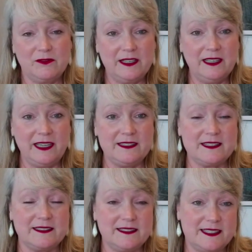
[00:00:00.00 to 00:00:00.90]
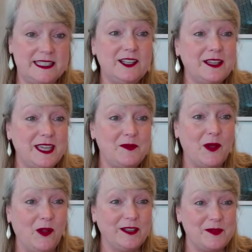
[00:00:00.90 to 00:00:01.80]
really still keep
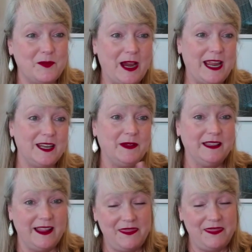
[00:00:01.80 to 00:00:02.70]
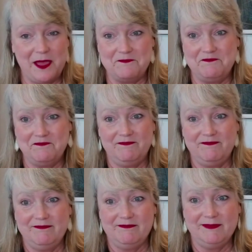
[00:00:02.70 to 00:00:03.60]
hold of the brand, but let them
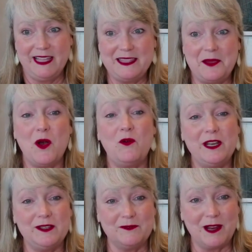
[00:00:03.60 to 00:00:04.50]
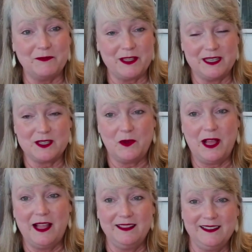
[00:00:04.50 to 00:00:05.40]
own it and run with it as
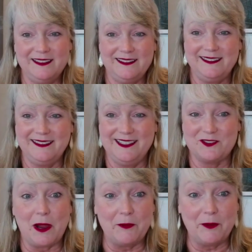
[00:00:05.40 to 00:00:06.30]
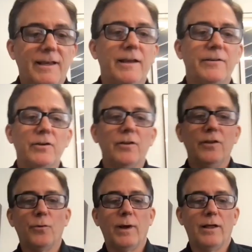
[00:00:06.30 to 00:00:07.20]
well. In the Yeah, it took a
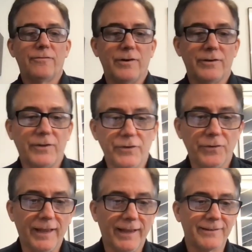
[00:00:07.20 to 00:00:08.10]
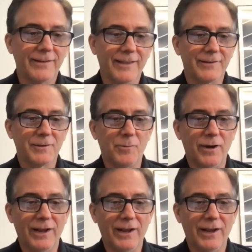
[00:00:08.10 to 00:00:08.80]
little while for us to do that, to let the